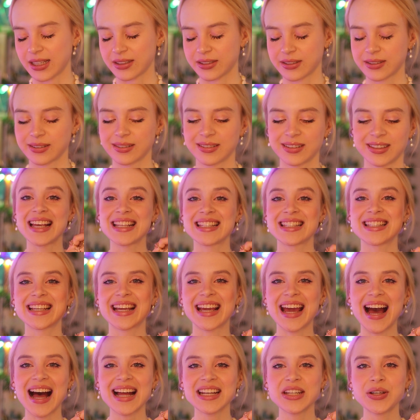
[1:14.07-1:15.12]
Yes. It's The
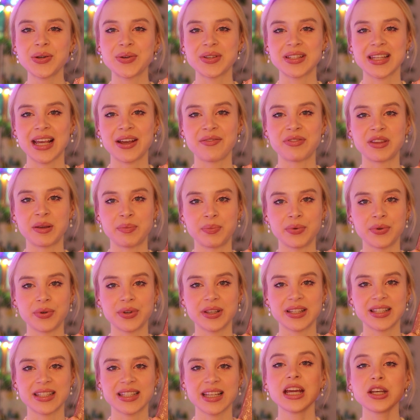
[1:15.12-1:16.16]
Cat Who Saved the
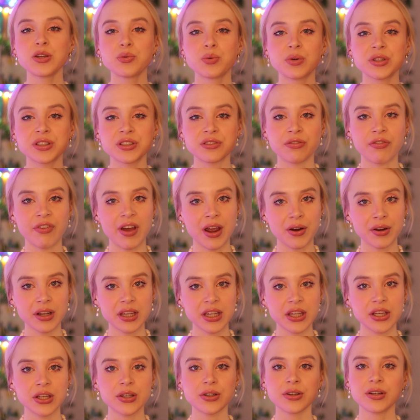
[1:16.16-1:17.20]
Books. It was very
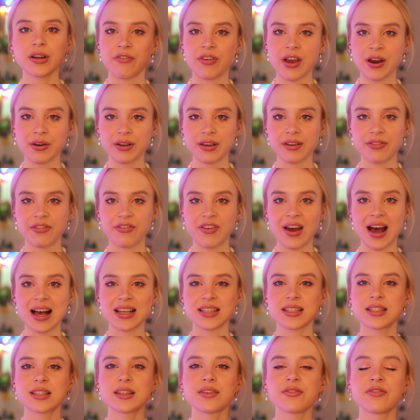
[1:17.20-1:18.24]
cute, very
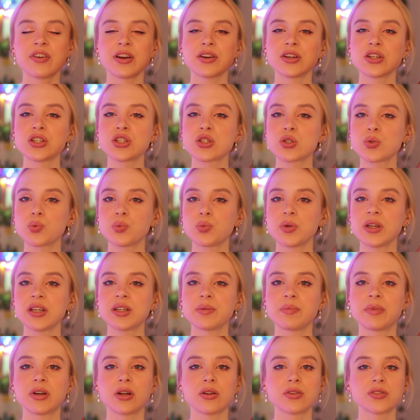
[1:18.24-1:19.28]
fast, very
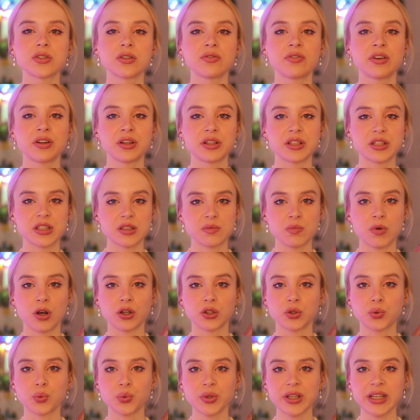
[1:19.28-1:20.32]
sweet, but also very
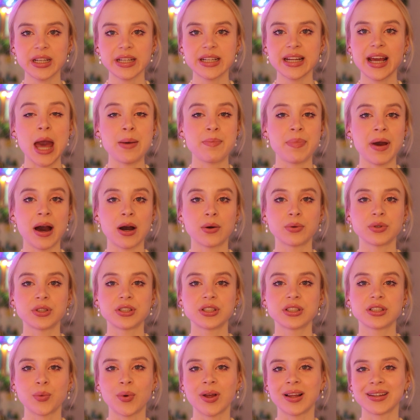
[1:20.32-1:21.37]
smart read
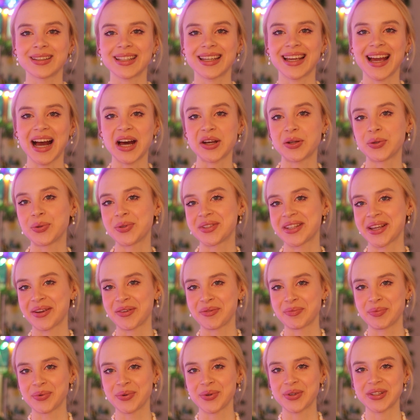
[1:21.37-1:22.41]
about, well, The Cat Who
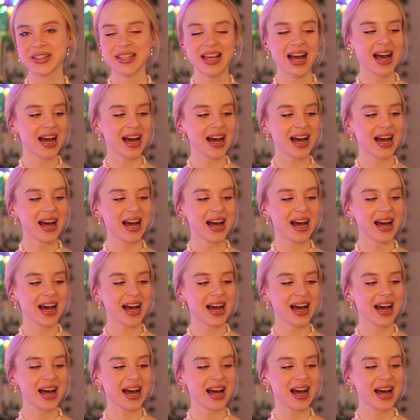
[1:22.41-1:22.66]
Saved Books.